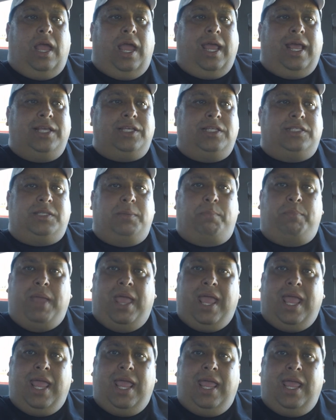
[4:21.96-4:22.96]
I guess it's a
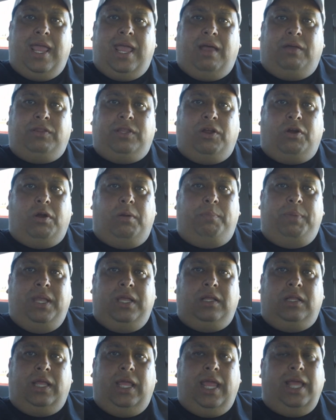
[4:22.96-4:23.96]
bay out there, a
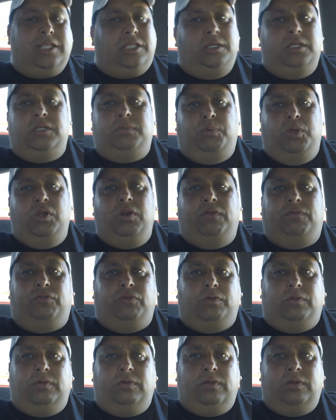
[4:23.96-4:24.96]
big lake. It's just
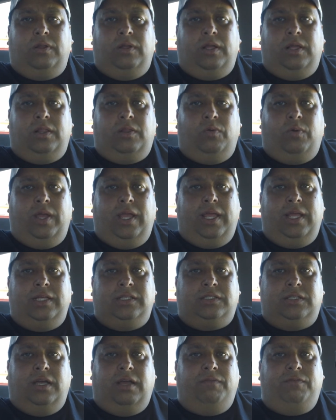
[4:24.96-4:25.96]
beautiful the, way
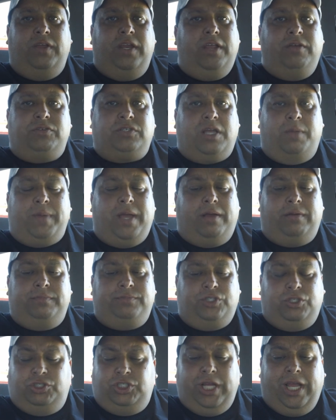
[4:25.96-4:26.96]
his uh, videos come
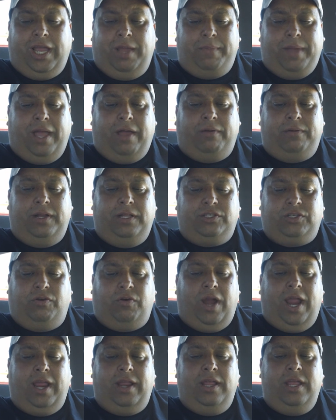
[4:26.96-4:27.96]
out. So check him out. He's
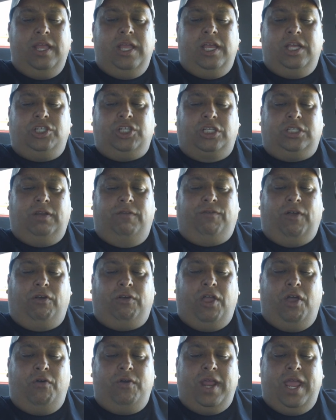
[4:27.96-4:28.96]
great. Justin
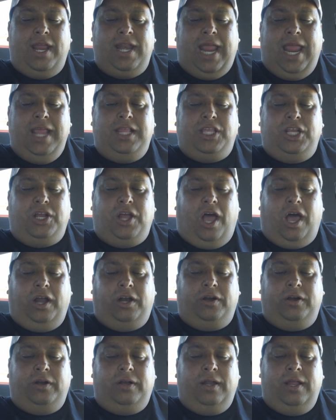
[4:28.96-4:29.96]
Falcone, Nathan
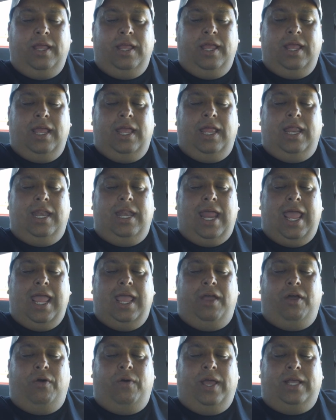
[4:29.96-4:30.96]
Goddard,
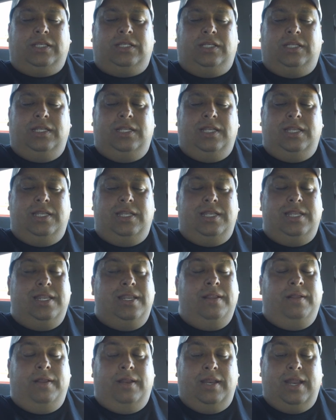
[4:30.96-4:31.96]
Naos,
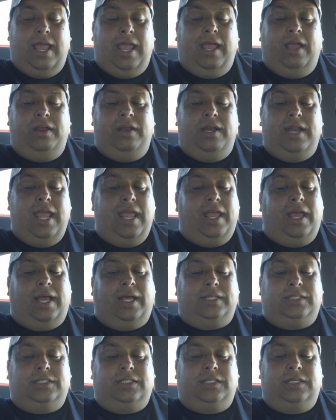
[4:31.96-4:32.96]

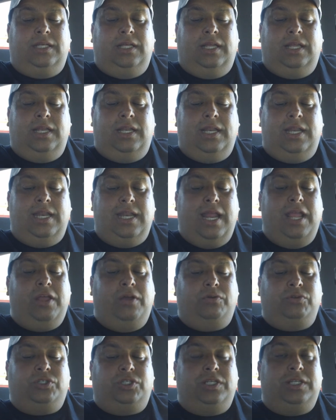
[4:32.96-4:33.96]
Naos,
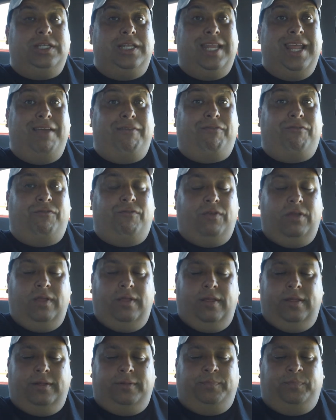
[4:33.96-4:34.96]
Naos Diff,
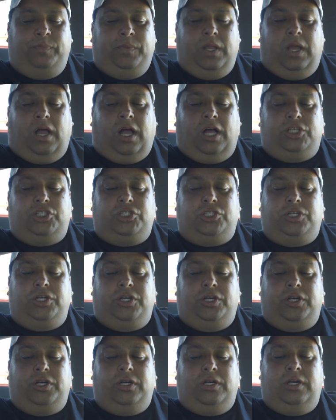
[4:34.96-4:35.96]

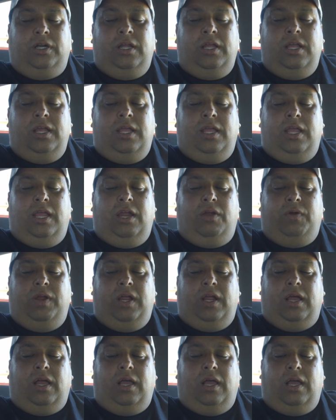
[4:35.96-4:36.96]
Oscar
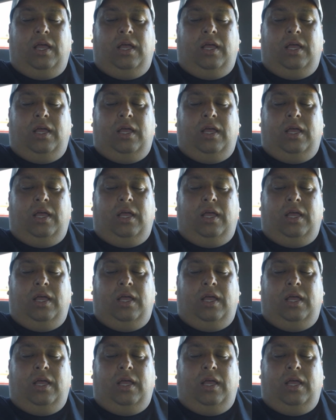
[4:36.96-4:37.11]
L-R-I-T-E.